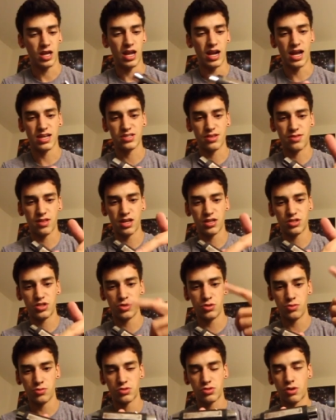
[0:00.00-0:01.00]
and it has a thing
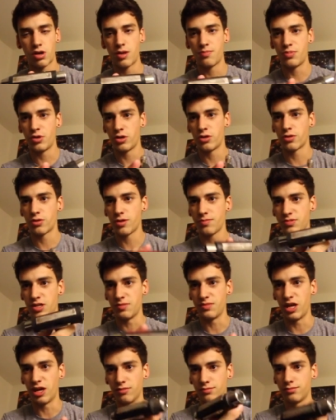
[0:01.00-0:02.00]
to scrape your grip
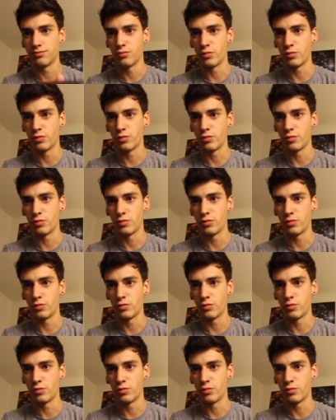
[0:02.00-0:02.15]
tape down